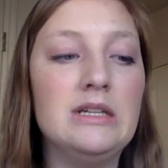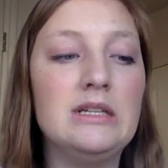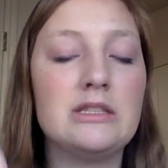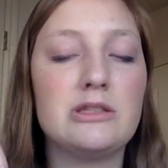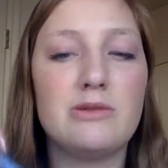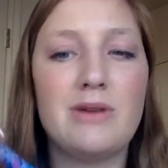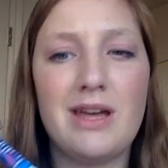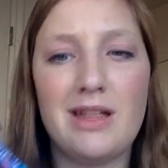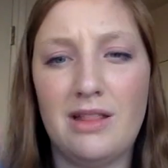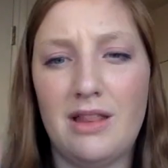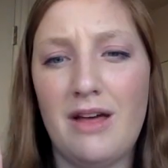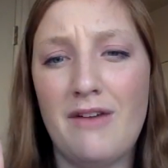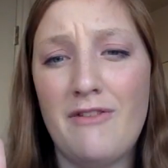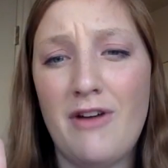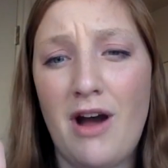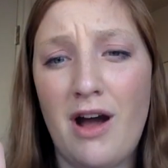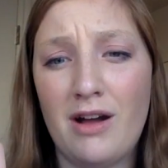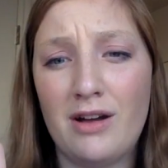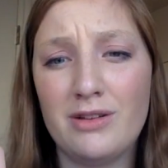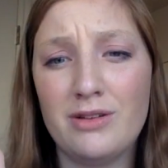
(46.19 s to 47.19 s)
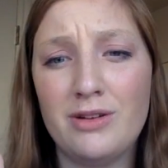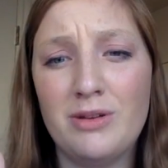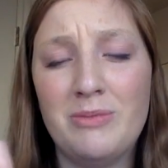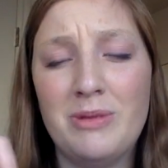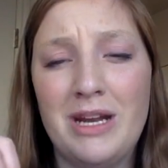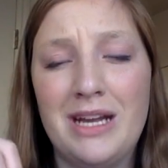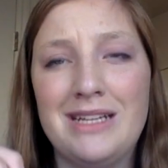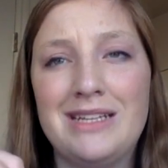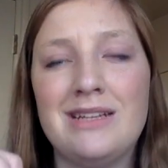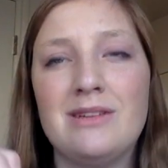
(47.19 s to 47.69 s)
That's why I love hot glue,
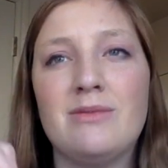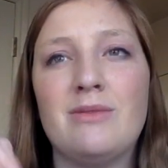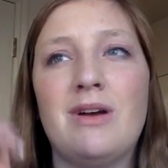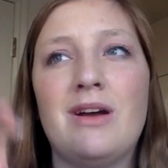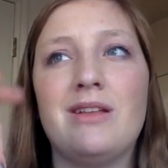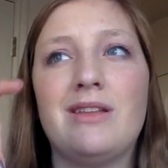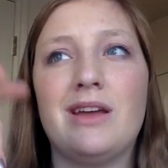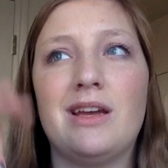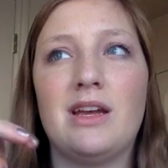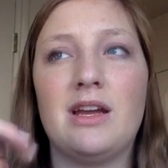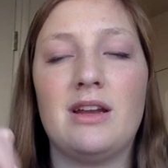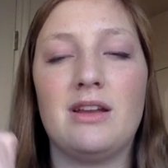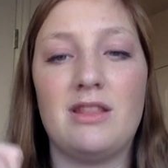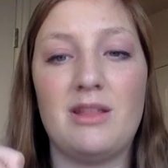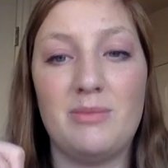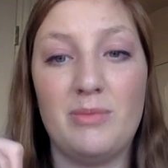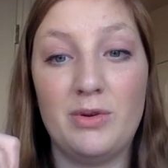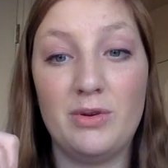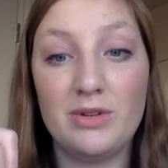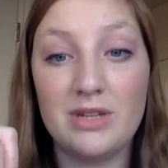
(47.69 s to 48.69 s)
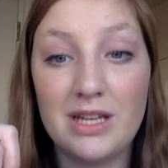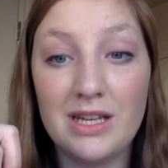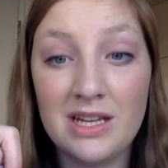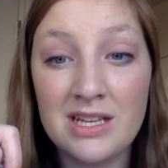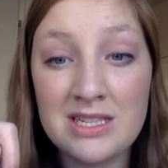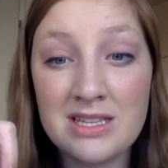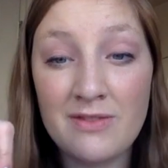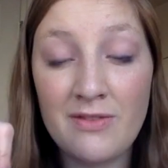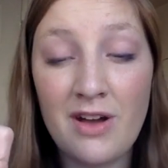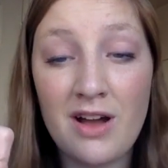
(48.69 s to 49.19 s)
but I didn't want like kind of the
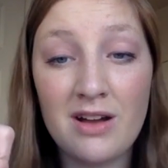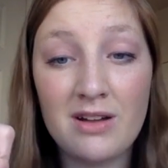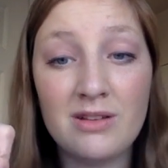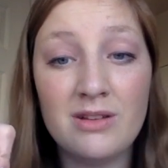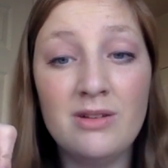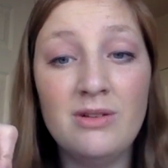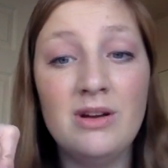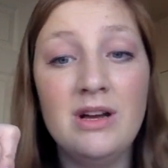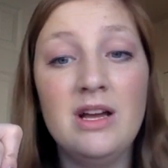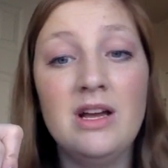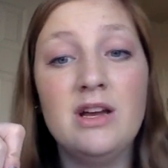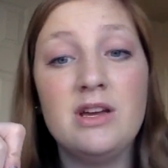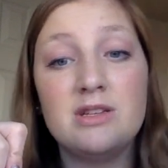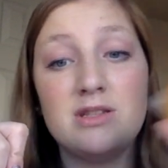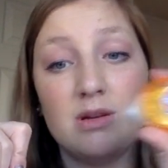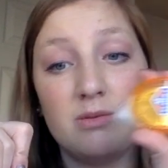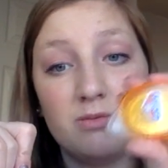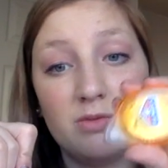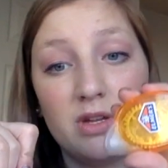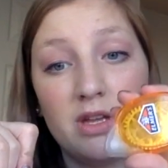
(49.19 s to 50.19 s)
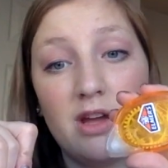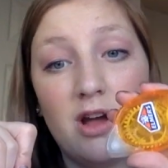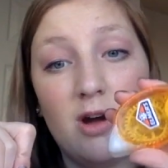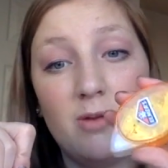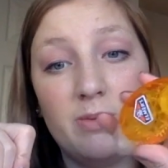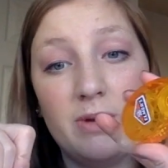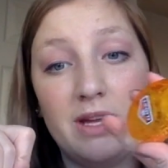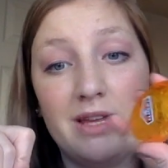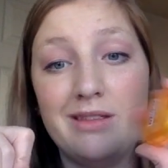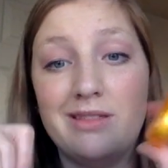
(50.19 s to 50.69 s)
bulkiness of hot glue. So I'm really
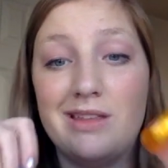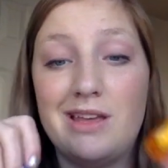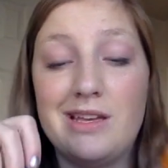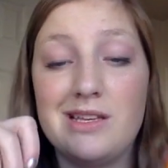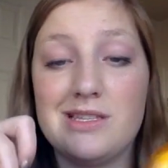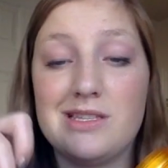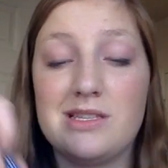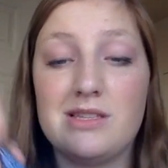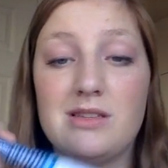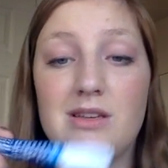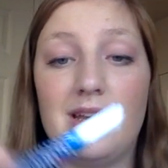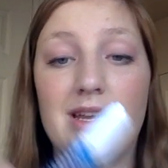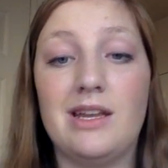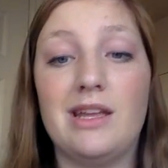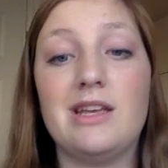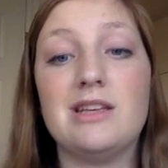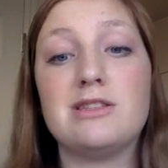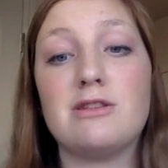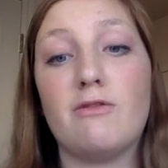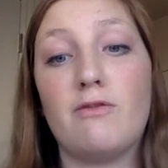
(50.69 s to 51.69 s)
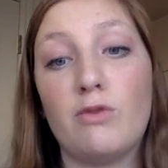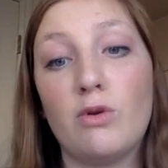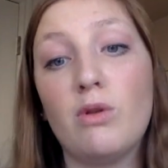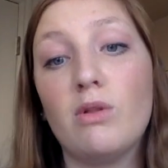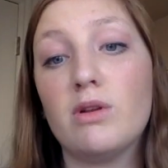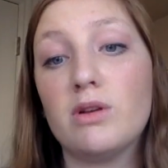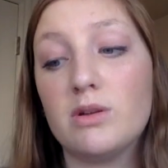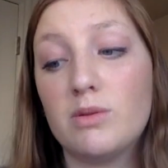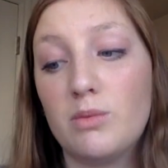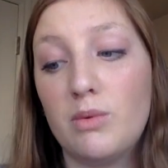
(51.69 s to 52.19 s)
hoping this adhesive
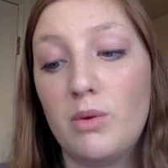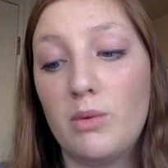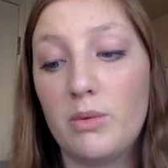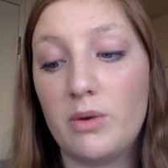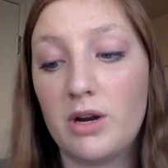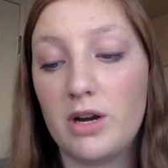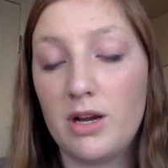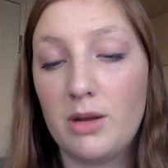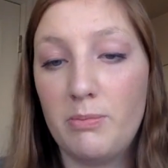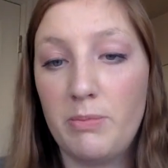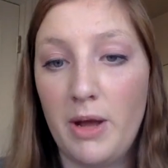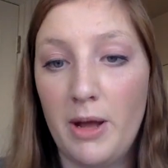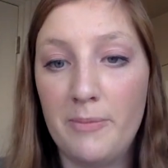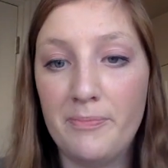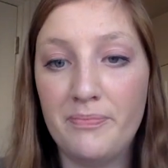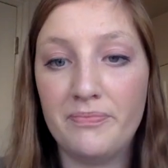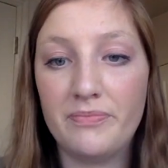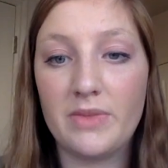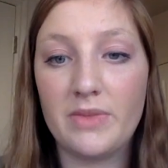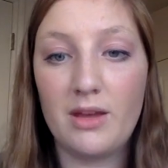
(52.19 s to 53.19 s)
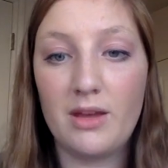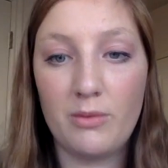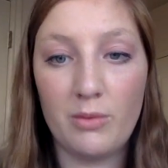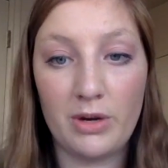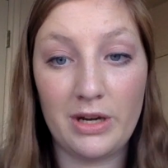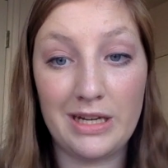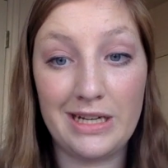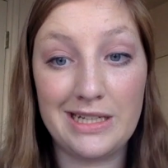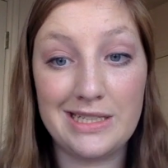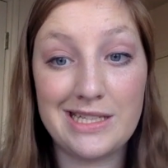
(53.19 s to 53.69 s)
roller will work, but
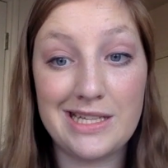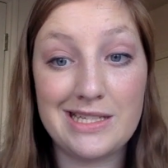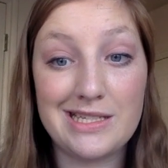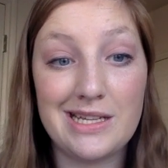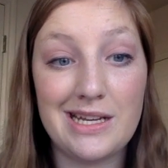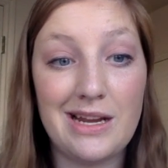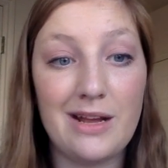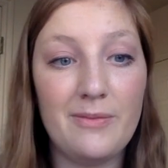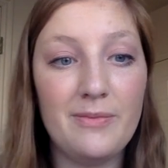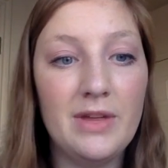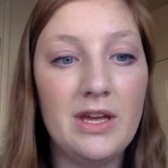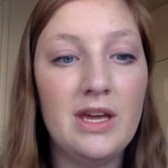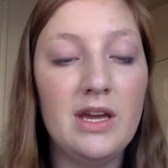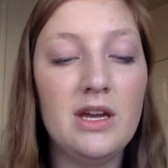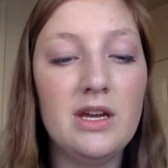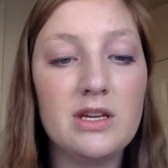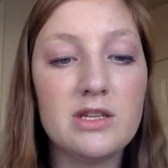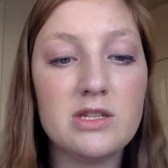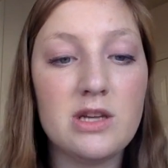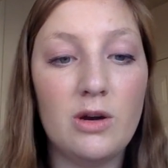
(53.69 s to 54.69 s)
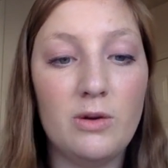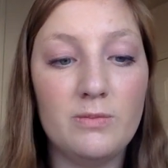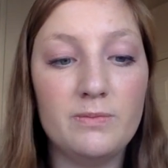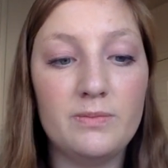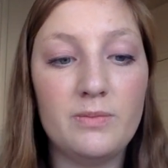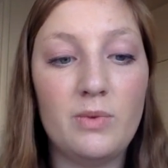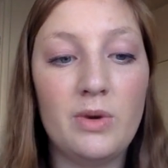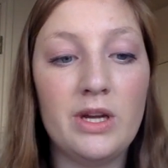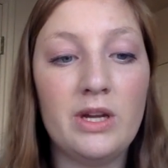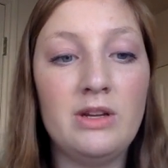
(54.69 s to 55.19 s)
we're going to test it out. So
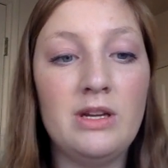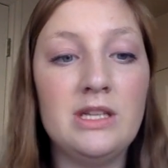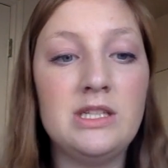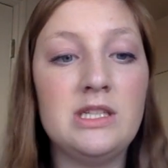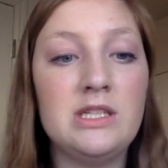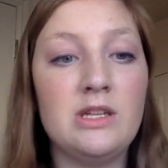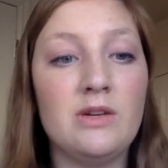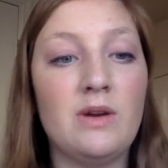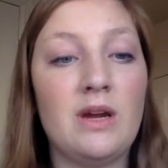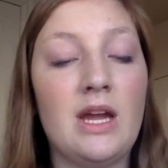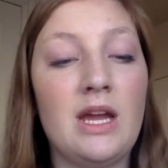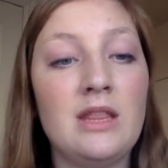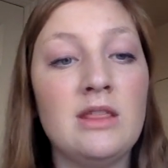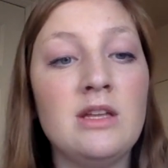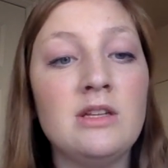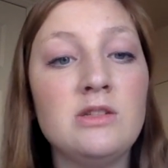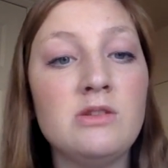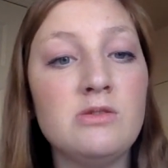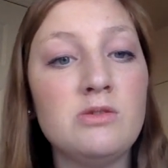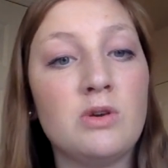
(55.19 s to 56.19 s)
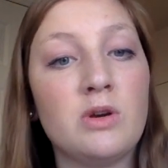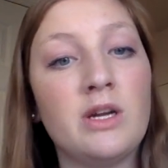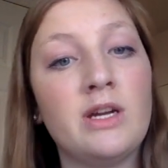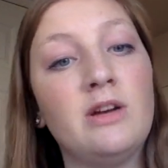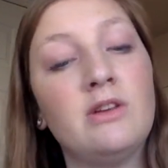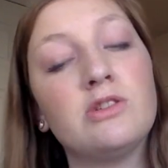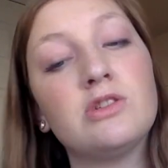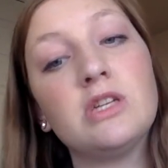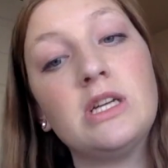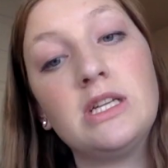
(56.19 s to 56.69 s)
what you need to do, in the
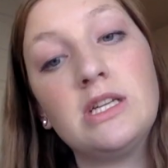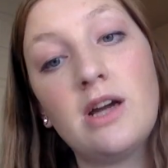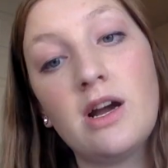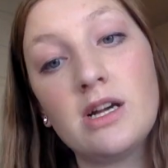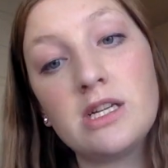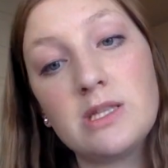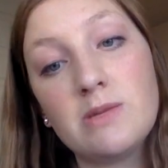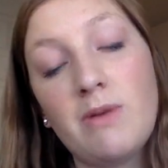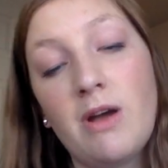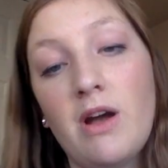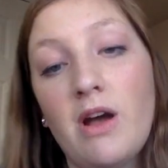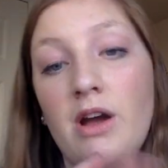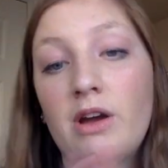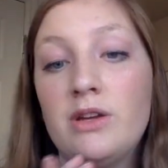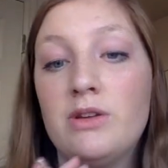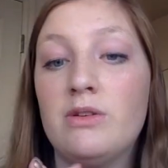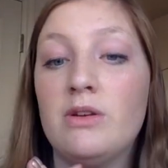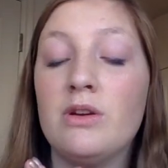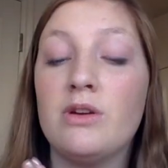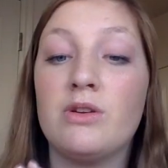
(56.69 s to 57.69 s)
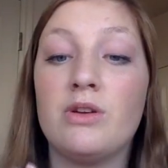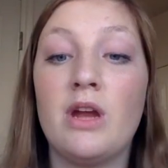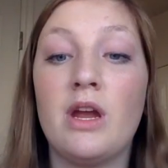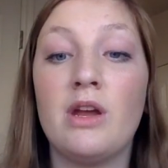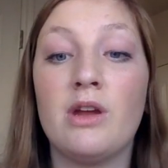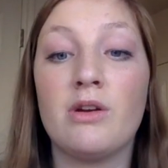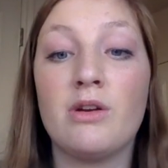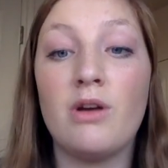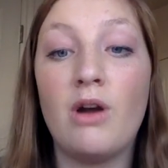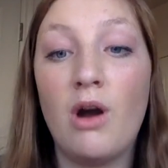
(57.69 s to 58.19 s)
tutorial, she talks about how you can create
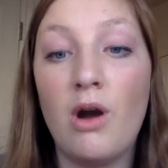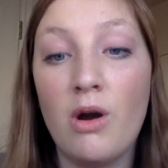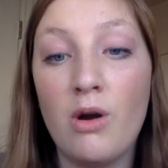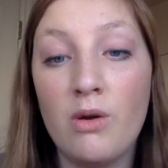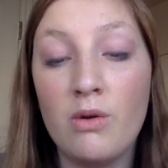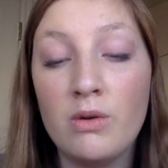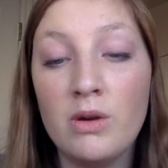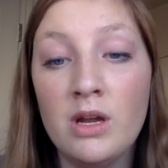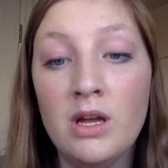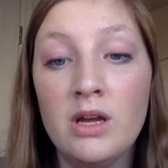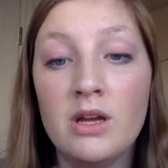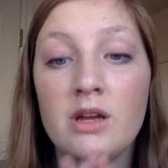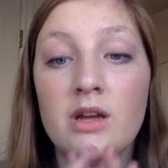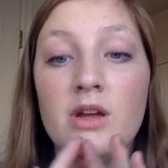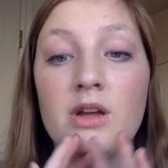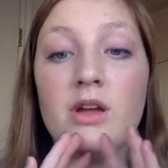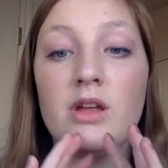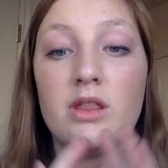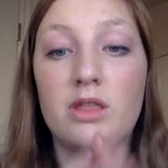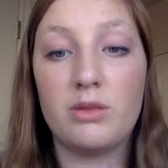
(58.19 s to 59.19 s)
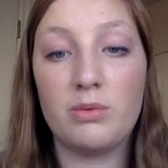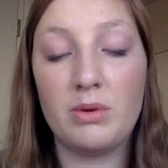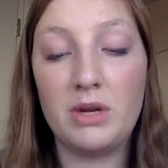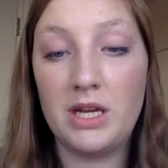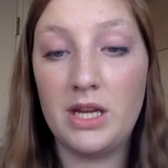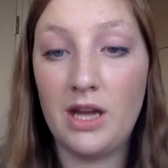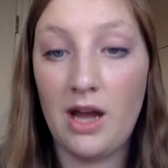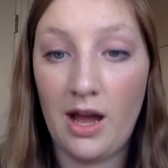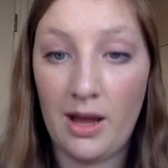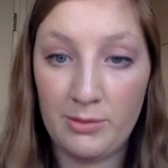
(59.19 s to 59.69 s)
your own
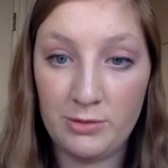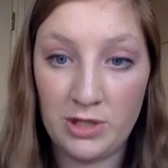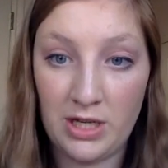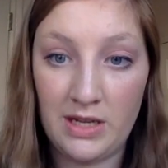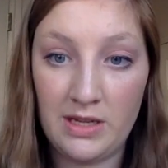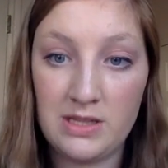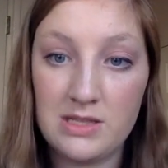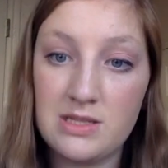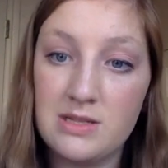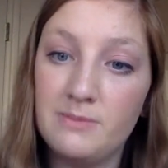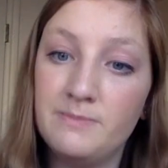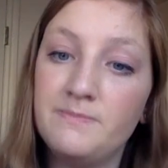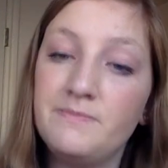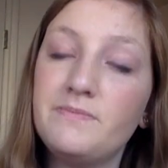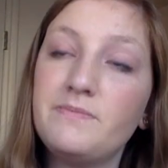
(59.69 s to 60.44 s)
3D objects.